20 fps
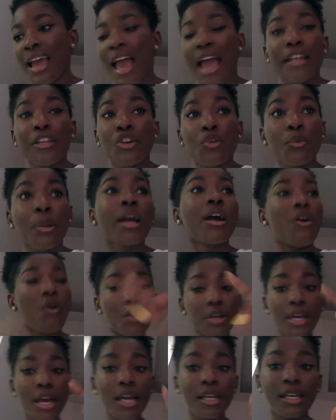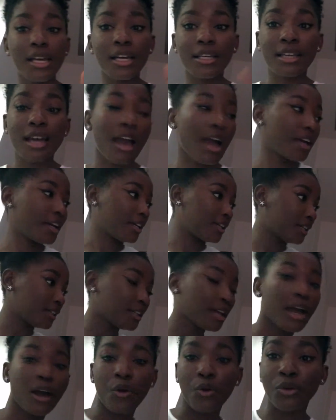and they'll be like, oh yeah,
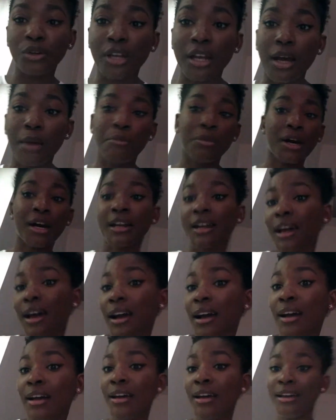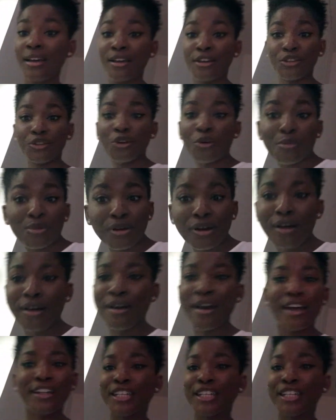ide, oda, bara, jobbra.